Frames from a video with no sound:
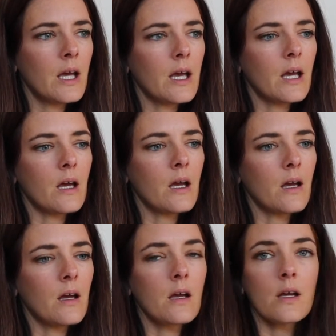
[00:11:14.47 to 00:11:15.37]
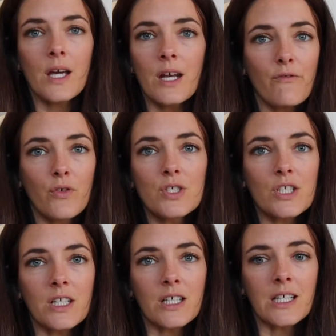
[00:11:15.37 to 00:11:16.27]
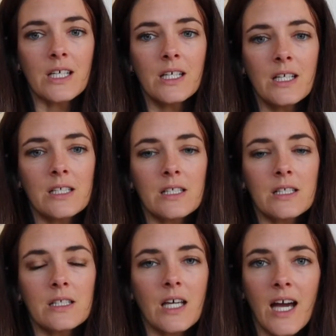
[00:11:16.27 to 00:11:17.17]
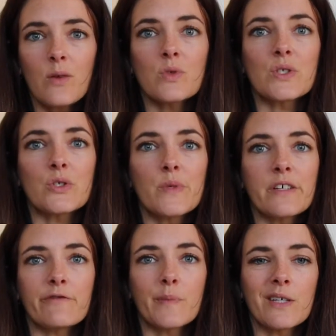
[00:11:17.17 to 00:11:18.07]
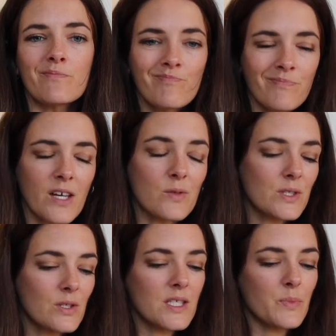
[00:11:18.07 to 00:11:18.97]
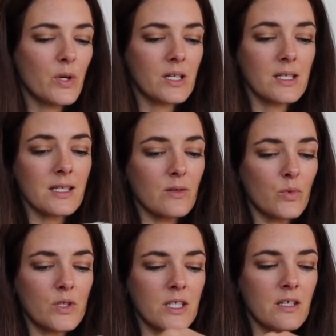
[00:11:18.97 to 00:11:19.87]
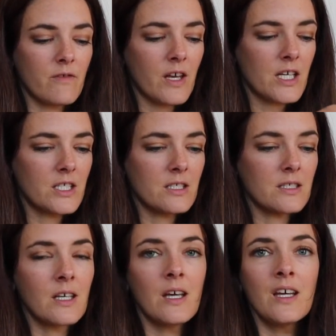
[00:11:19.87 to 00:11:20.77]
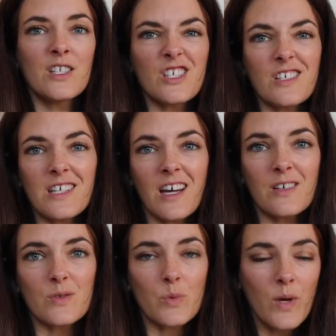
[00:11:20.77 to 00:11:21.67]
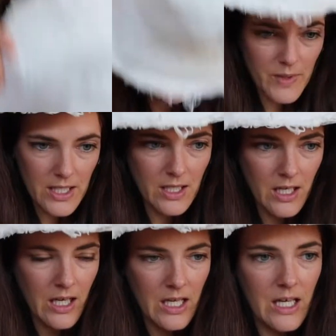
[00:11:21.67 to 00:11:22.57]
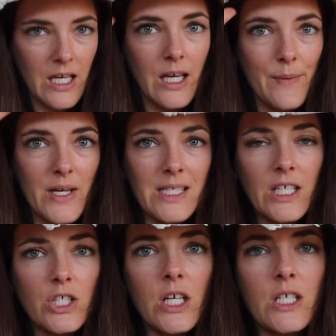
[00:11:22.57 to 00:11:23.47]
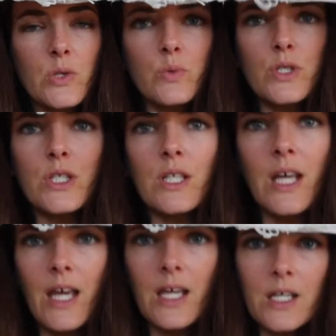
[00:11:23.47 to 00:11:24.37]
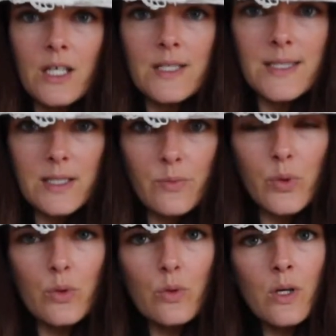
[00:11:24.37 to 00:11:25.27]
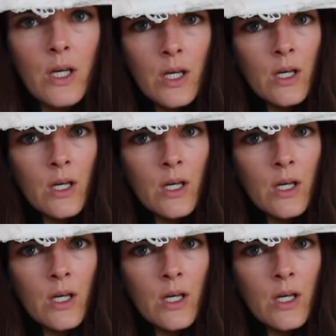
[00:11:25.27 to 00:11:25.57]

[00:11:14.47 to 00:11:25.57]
Uh, and unfortunately the hat was too big for me. I was so disappointed because I'd wanted it for ages. Turns out it was way too big. Um, essentially I just wanted a simple